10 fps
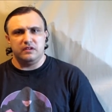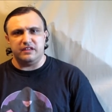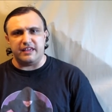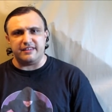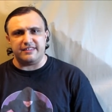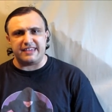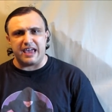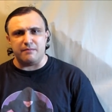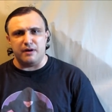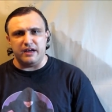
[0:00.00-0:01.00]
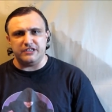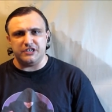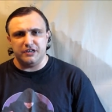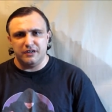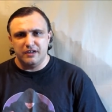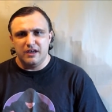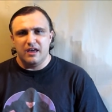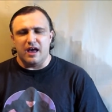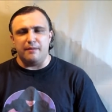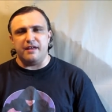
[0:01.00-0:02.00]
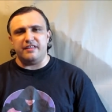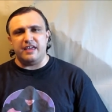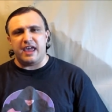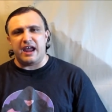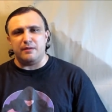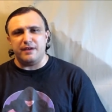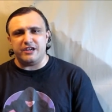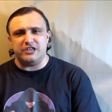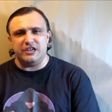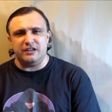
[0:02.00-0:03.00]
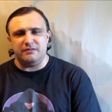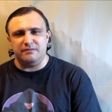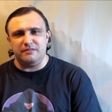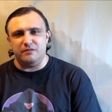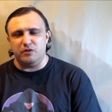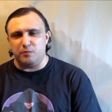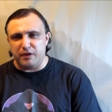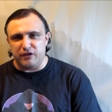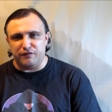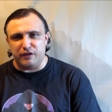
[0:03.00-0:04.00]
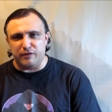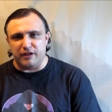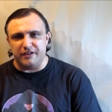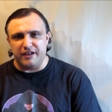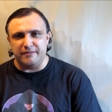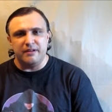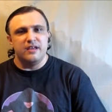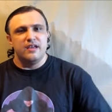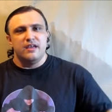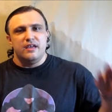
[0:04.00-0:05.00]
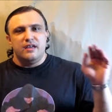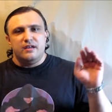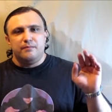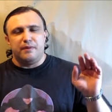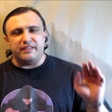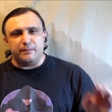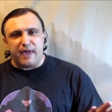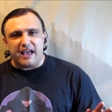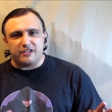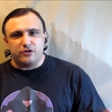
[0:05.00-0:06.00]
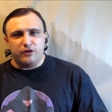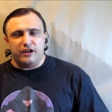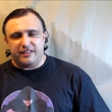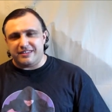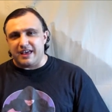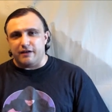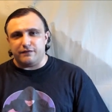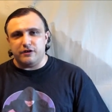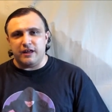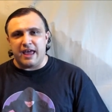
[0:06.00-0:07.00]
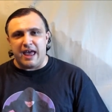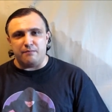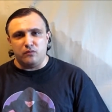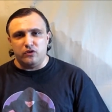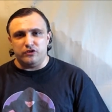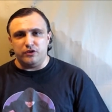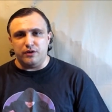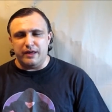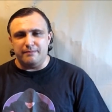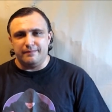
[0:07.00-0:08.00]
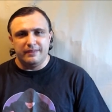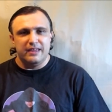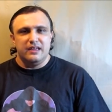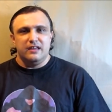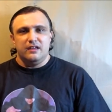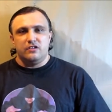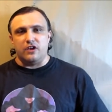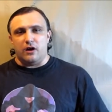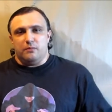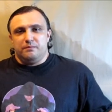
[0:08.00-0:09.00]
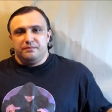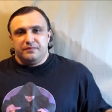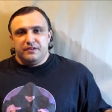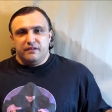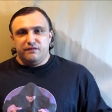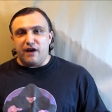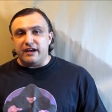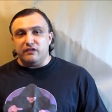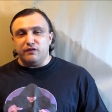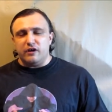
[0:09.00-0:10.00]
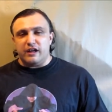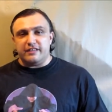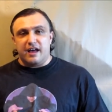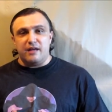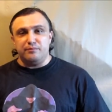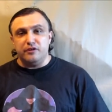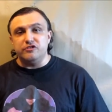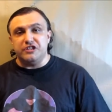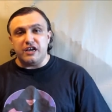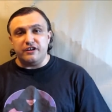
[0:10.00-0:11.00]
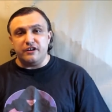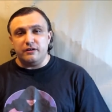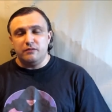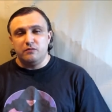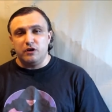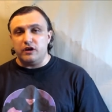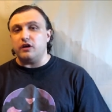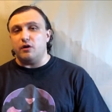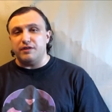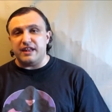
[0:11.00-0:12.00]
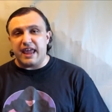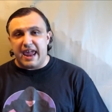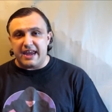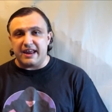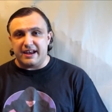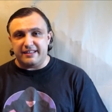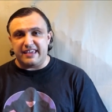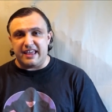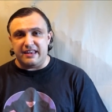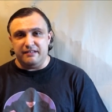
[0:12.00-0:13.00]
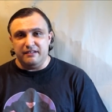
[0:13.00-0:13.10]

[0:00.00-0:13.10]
Doesn't say much. I mean, the animation was beautifully well done, but the backstory itself could add more to it. So, final verdict on Blue Gender, we're going to go with an 8 out of 10.